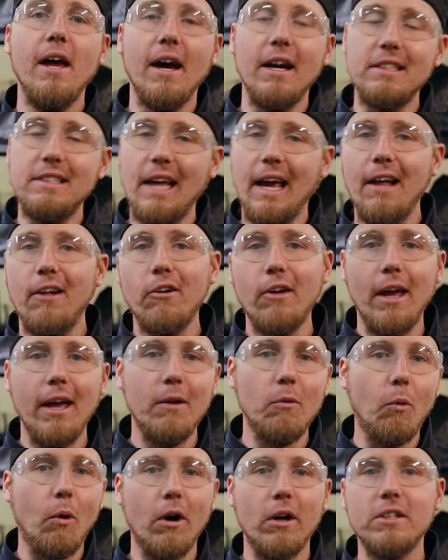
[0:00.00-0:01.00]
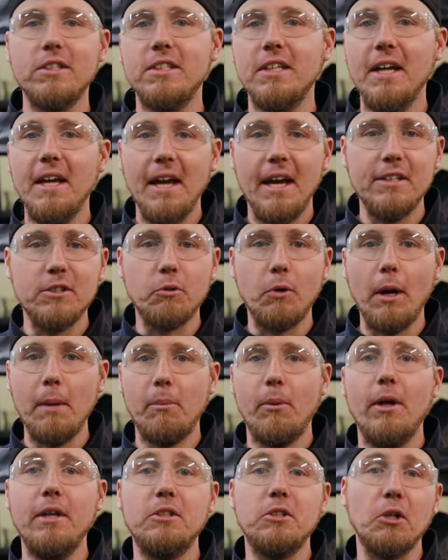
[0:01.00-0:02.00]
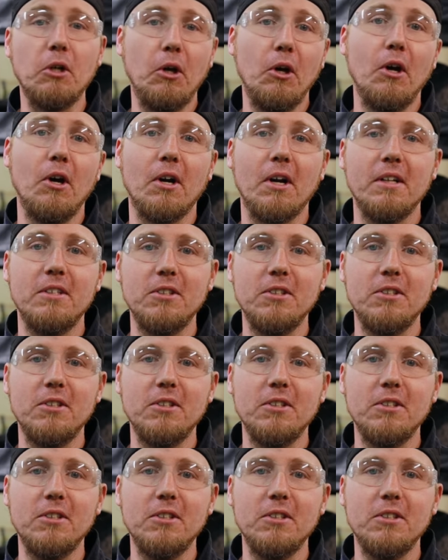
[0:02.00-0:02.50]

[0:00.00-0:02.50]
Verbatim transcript: a tailgate works as a great place to cook,